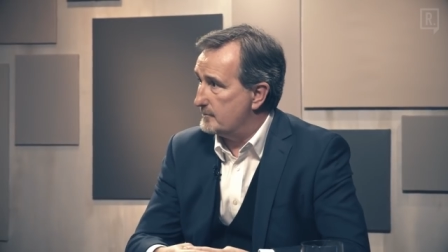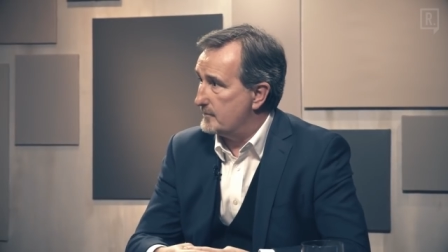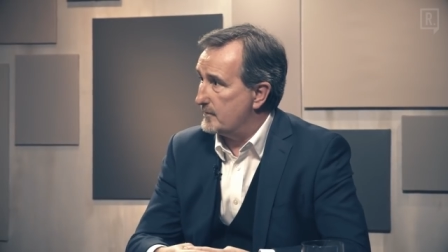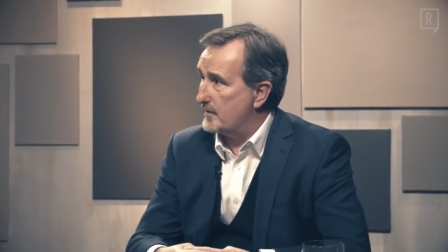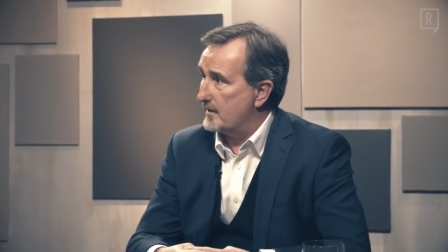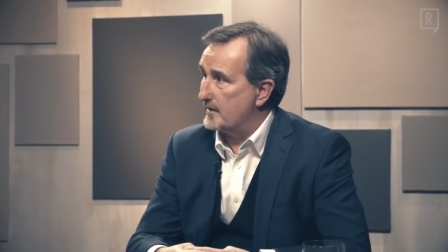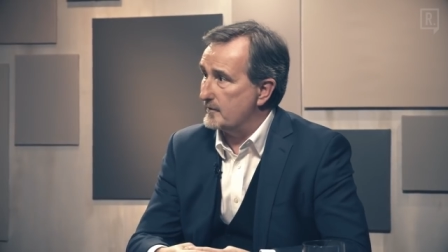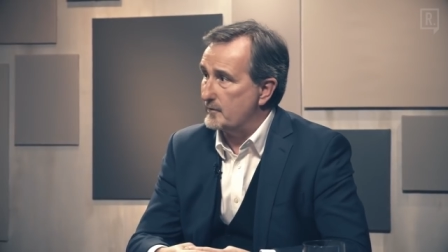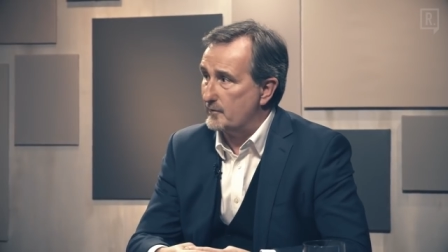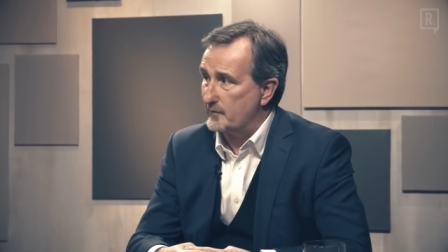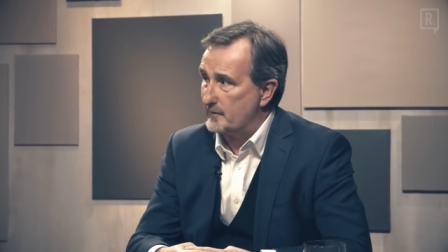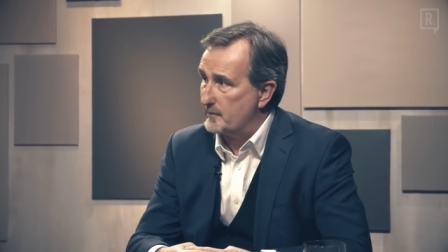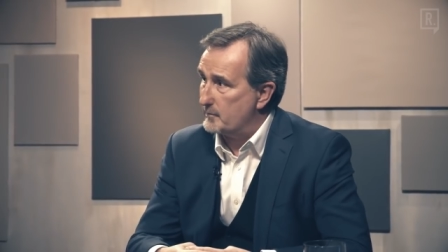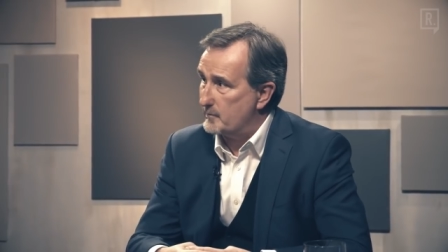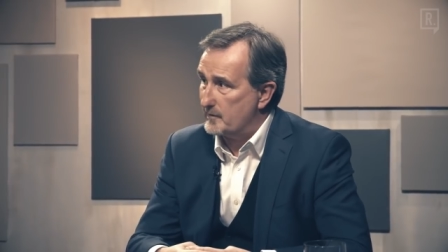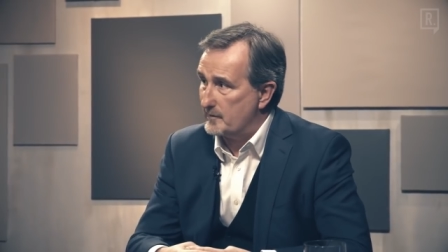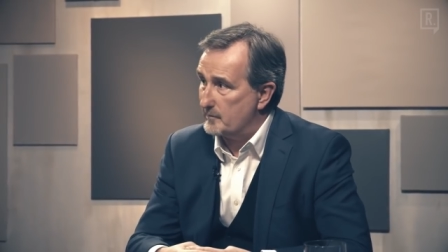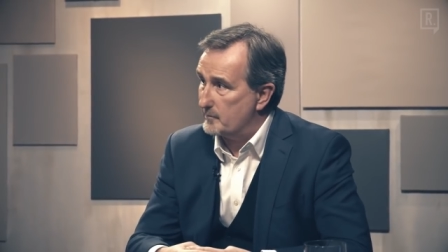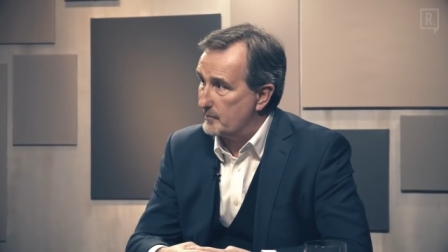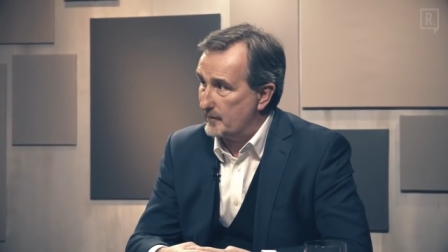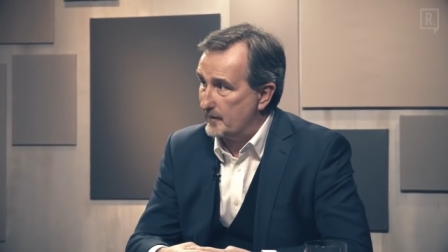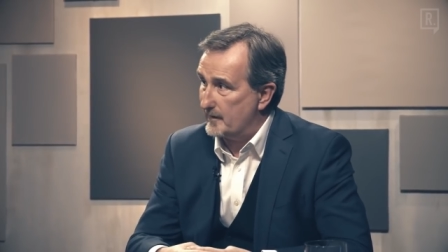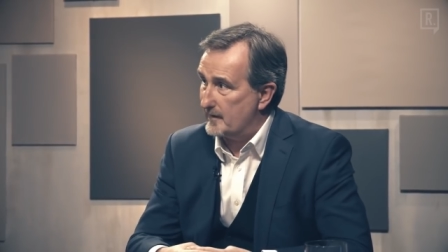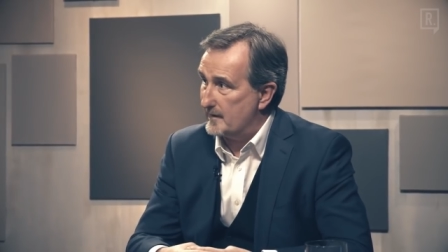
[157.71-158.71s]
but I don't think we
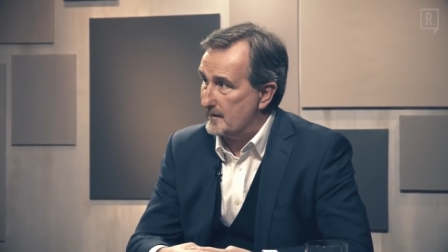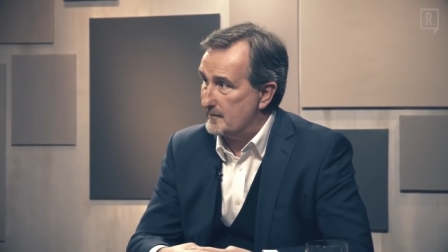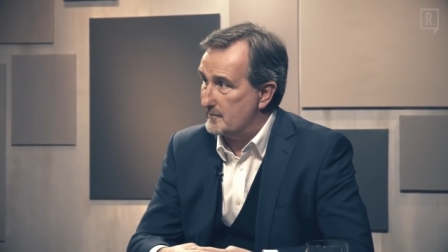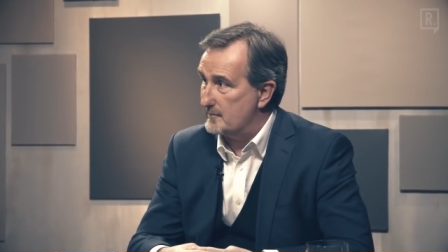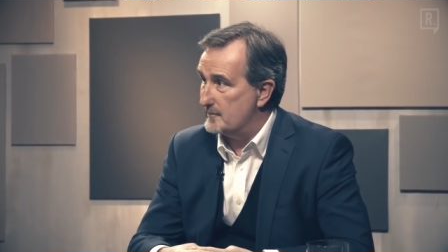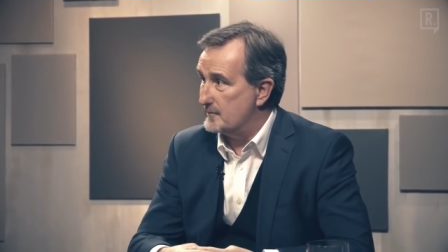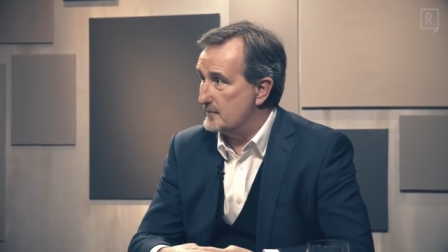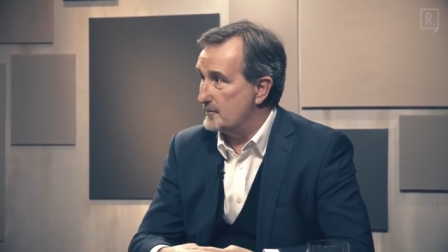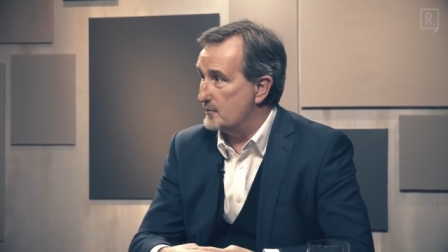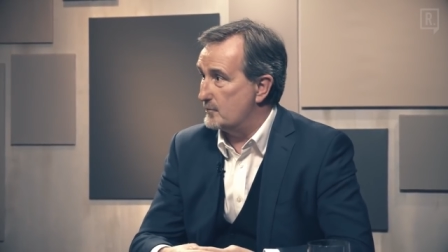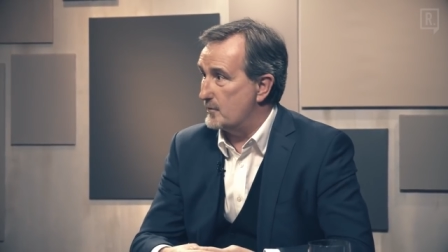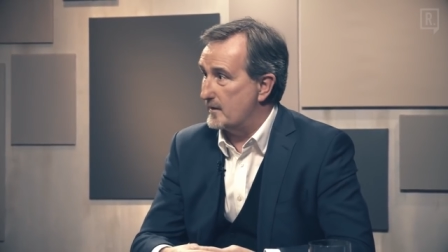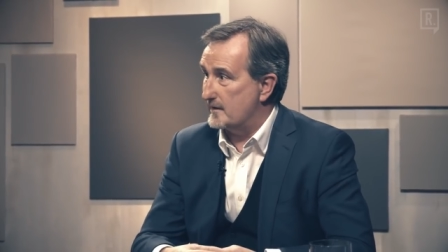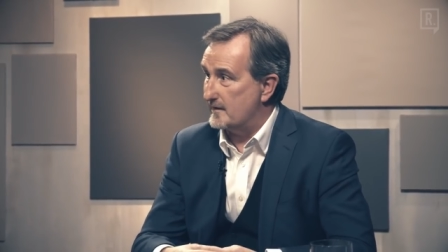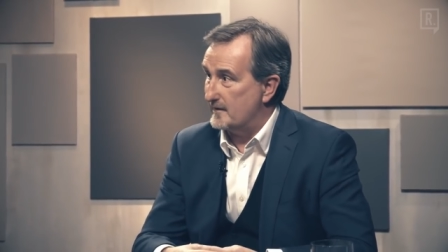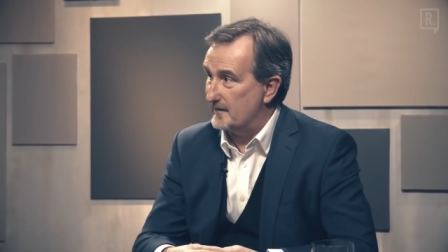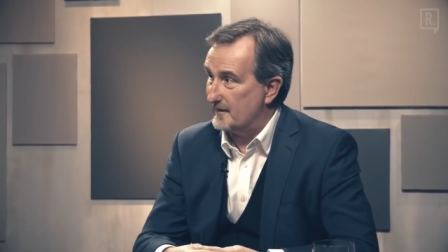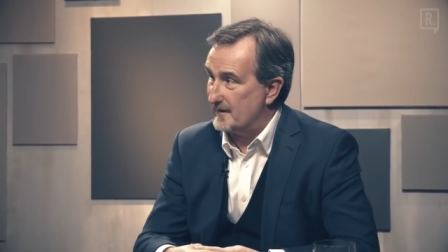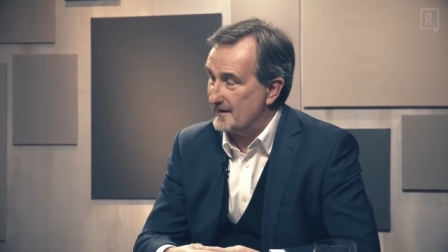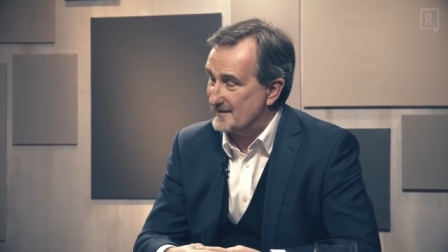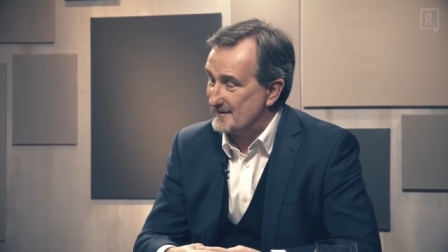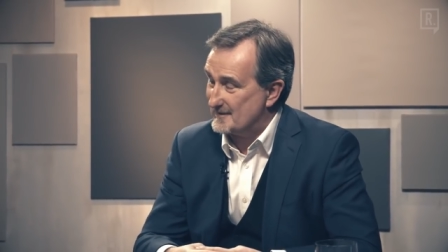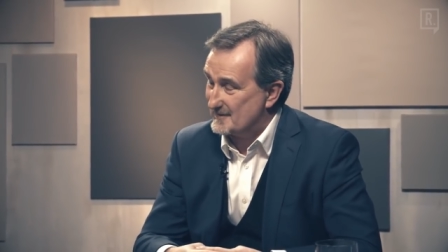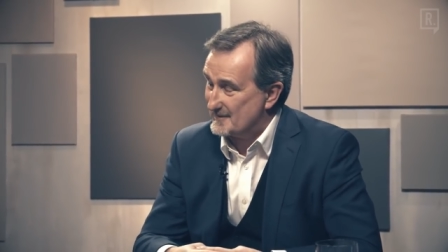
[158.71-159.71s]
can blame the
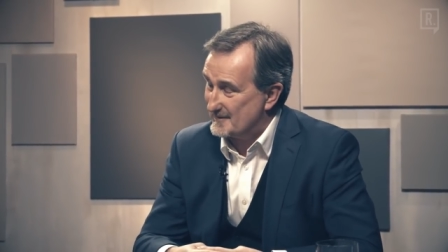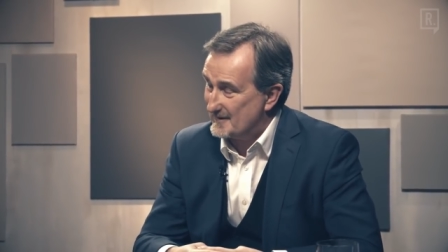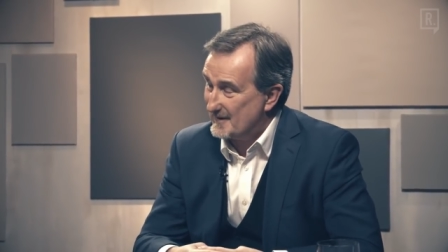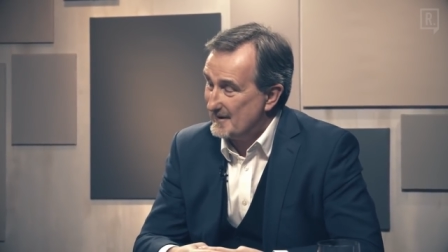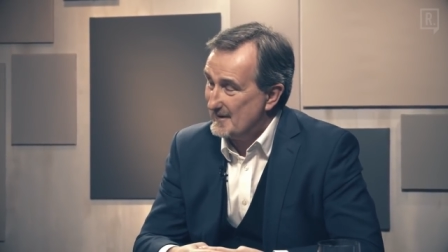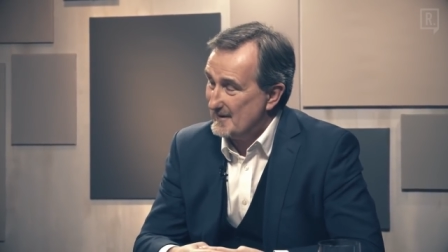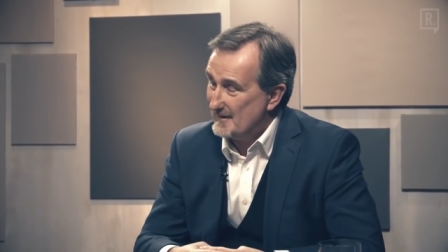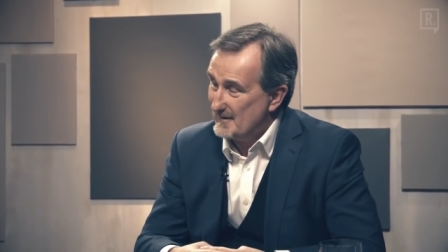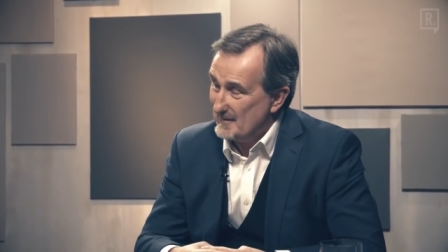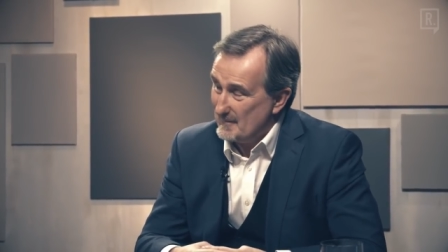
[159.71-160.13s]
regulators